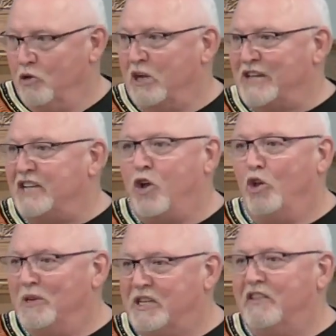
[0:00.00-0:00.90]
Because I told
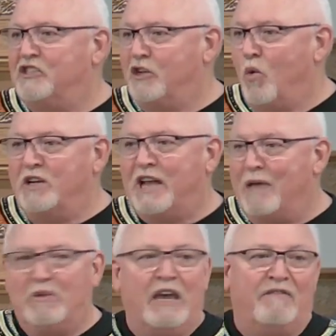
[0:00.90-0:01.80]
them, I said, this is a
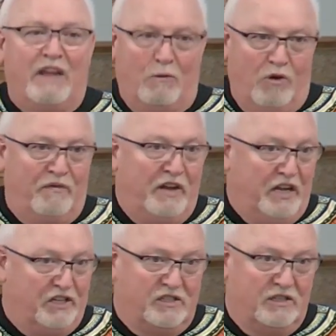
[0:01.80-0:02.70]
one-time gift, and we're
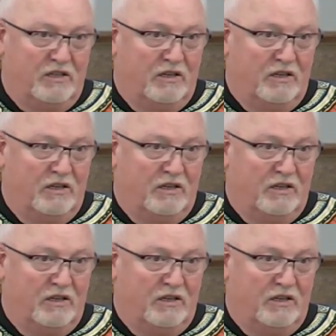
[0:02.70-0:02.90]
finished.